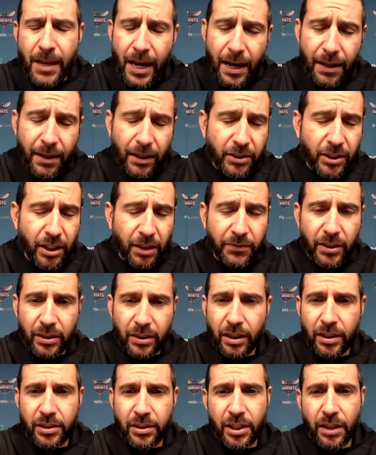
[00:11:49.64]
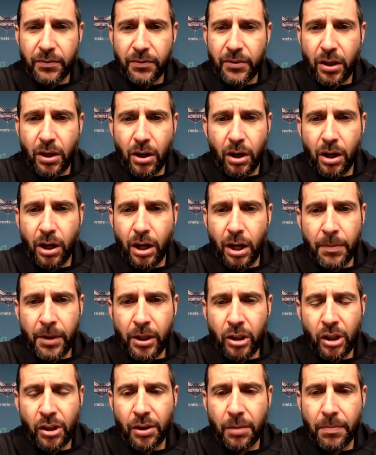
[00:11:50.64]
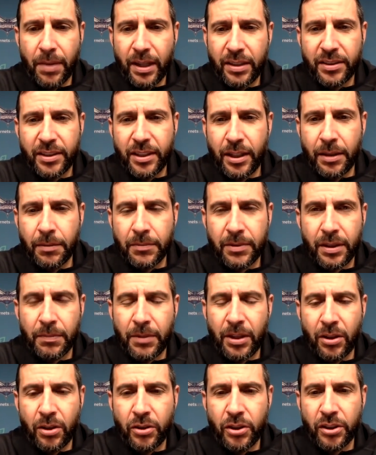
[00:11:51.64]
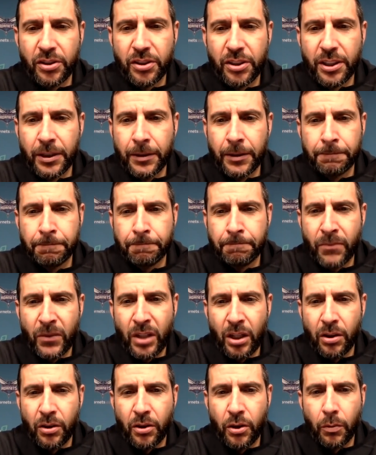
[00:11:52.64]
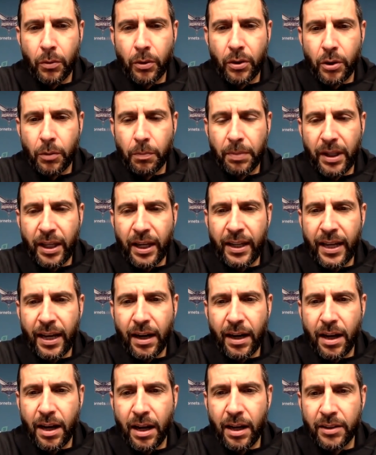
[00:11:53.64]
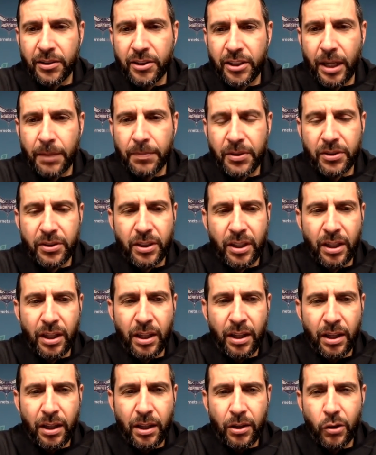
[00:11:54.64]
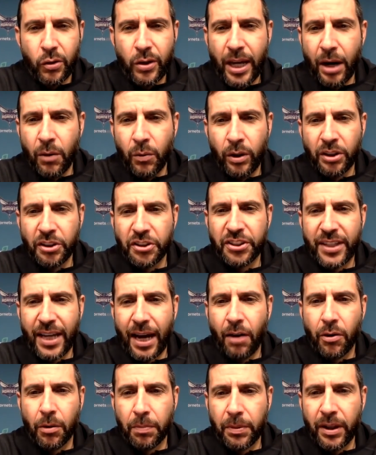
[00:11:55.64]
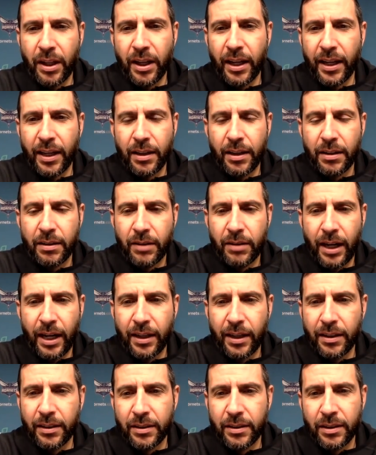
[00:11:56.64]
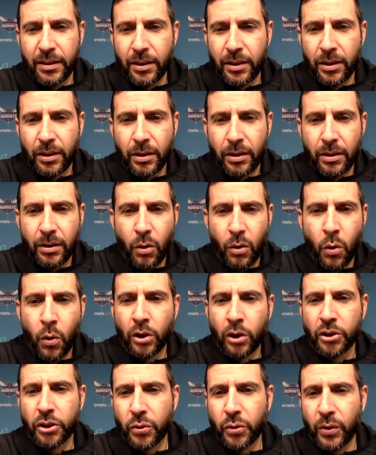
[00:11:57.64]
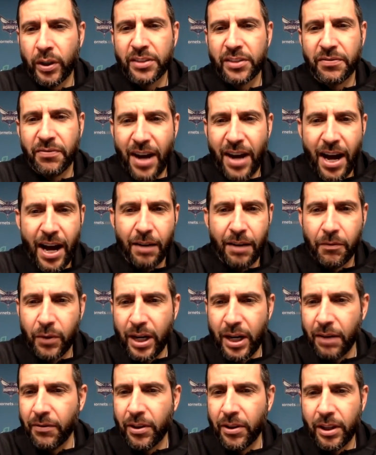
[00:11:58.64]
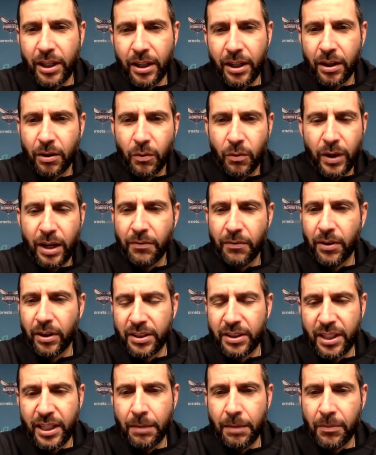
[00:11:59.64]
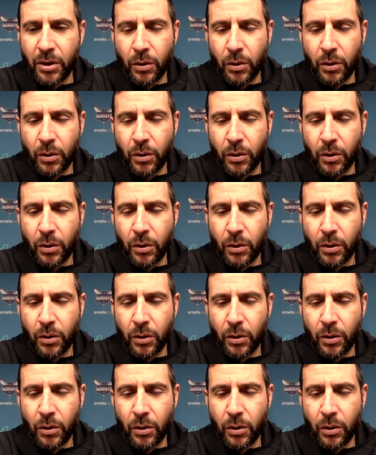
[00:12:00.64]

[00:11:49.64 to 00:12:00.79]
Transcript: Yeah, it's tough to it's tough to guard. I mean, you look at the best teams. I mean, they're just they're they're playing out of concepts. You can't really scout a play, right? Horns, twist, five, whatever the you know whatever a team